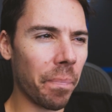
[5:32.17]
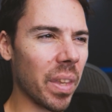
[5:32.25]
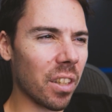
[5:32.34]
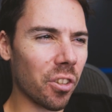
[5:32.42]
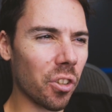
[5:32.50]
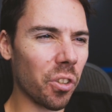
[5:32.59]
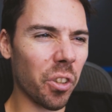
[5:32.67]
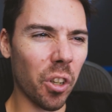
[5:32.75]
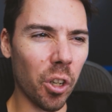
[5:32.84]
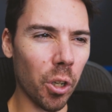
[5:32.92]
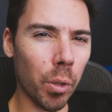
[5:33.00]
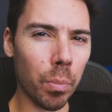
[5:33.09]
and certain
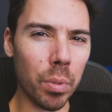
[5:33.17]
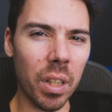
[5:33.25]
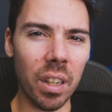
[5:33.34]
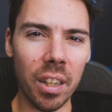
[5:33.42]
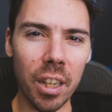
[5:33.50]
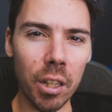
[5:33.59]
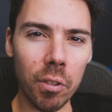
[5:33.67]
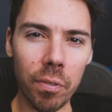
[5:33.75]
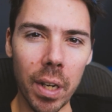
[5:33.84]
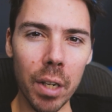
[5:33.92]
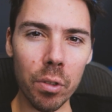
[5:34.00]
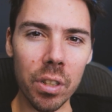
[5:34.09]
herbs can kill
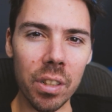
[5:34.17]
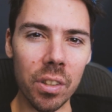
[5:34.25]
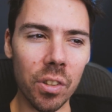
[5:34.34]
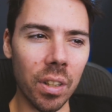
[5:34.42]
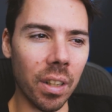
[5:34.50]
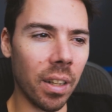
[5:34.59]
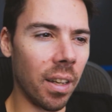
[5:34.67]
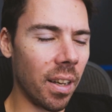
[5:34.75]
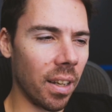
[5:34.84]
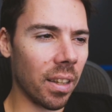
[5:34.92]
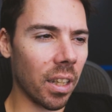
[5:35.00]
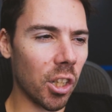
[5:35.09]
viruses, and
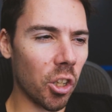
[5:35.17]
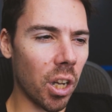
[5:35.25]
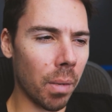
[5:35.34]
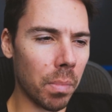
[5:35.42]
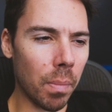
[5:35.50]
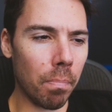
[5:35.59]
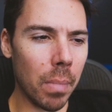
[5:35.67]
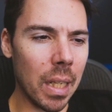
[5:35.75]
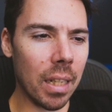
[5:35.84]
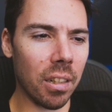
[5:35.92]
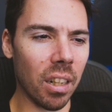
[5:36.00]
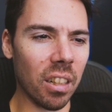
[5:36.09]
then you come to
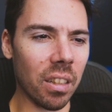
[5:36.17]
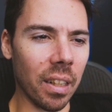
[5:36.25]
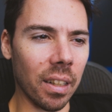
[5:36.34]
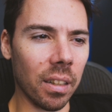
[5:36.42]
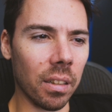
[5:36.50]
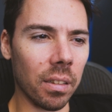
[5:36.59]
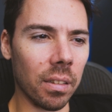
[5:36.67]
meat and it's like,